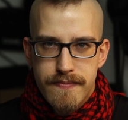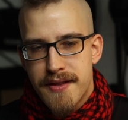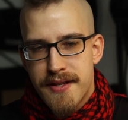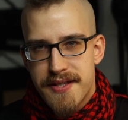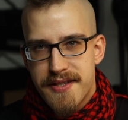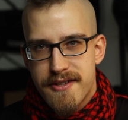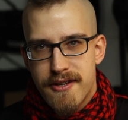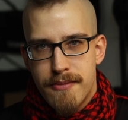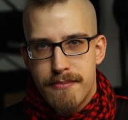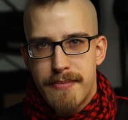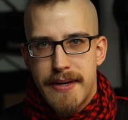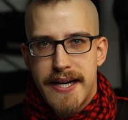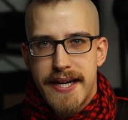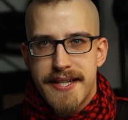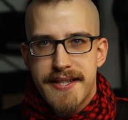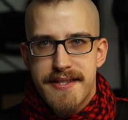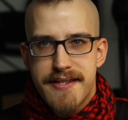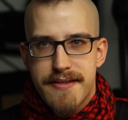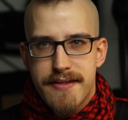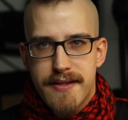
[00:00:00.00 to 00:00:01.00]
This
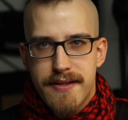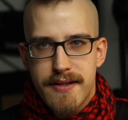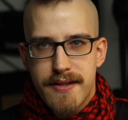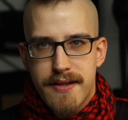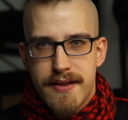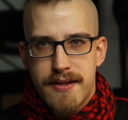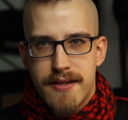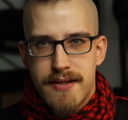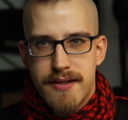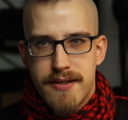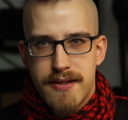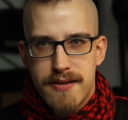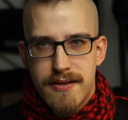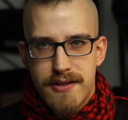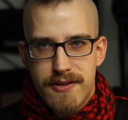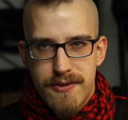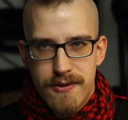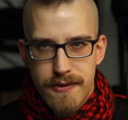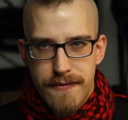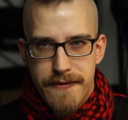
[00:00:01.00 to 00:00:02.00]
combines the
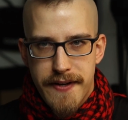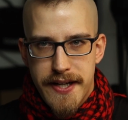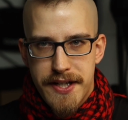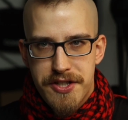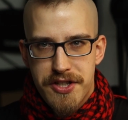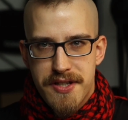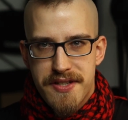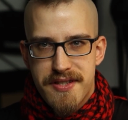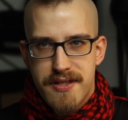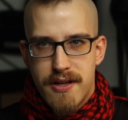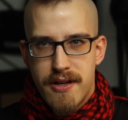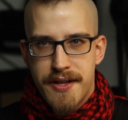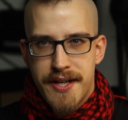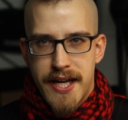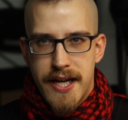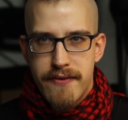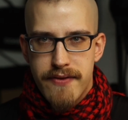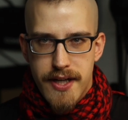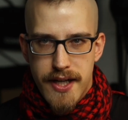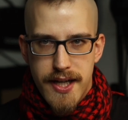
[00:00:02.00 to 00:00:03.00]
two features on
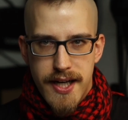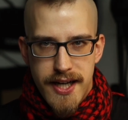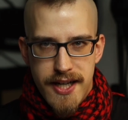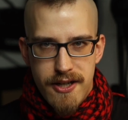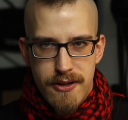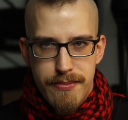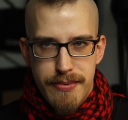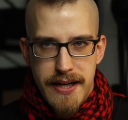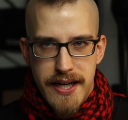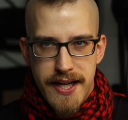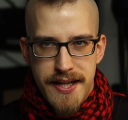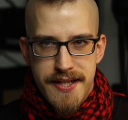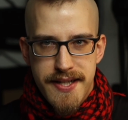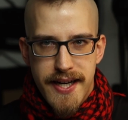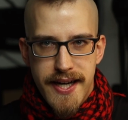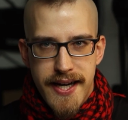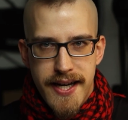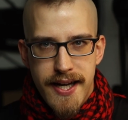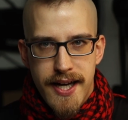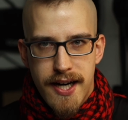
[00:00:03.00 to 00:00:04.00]
every cargo pant
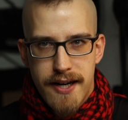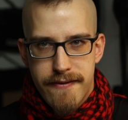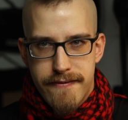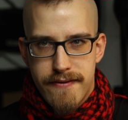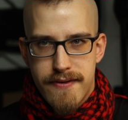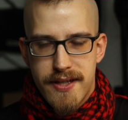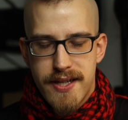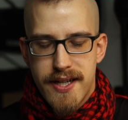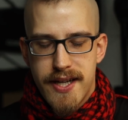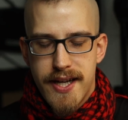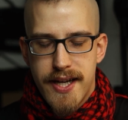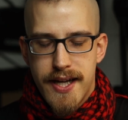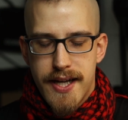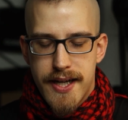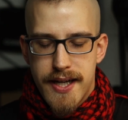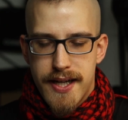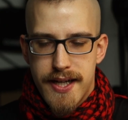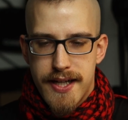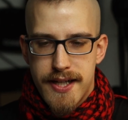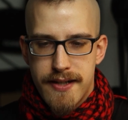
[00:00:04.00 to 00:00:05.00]
I love.
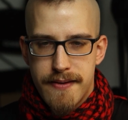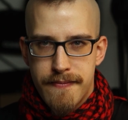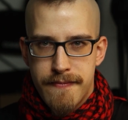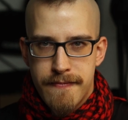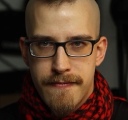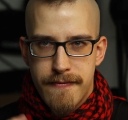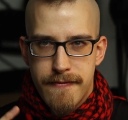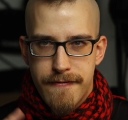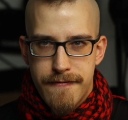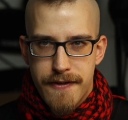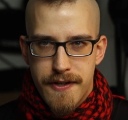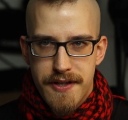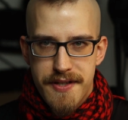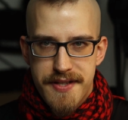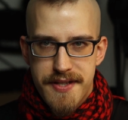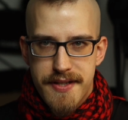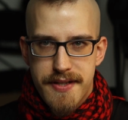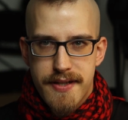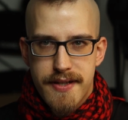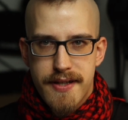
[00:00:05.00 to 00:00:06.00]

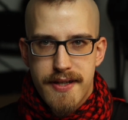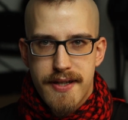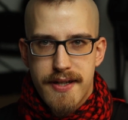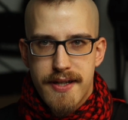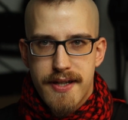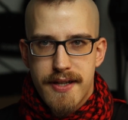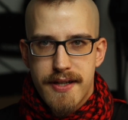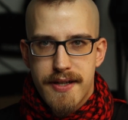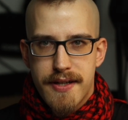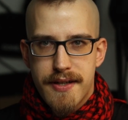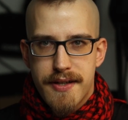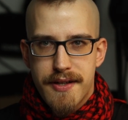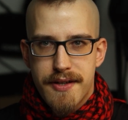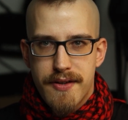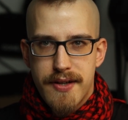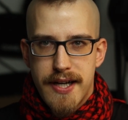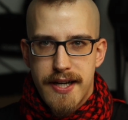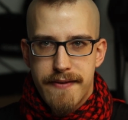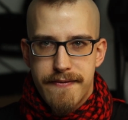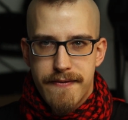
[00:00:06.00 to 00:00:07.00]
First,
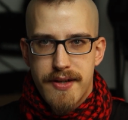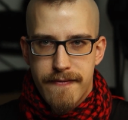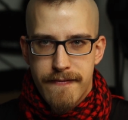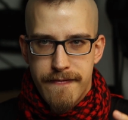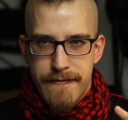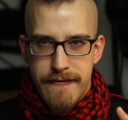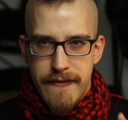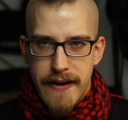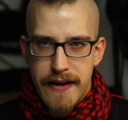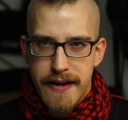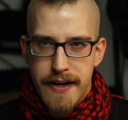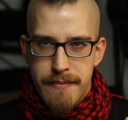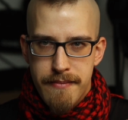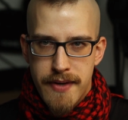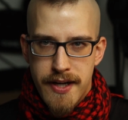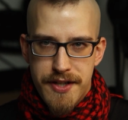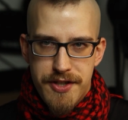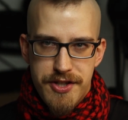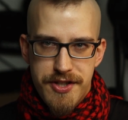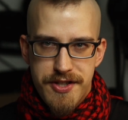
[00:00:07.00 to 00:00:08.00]
you have very
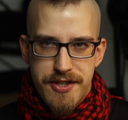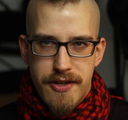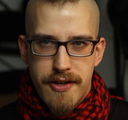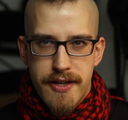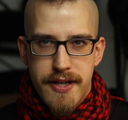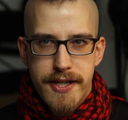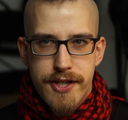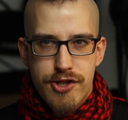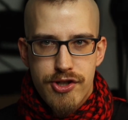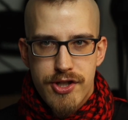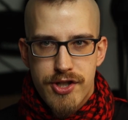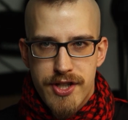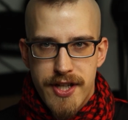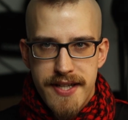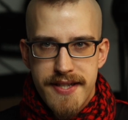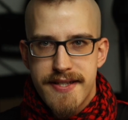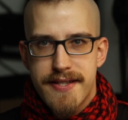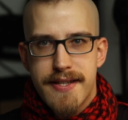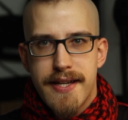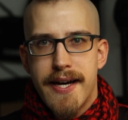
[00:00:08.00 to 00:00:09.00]
much storage,
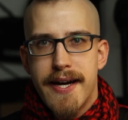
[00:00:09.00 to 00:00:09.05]
just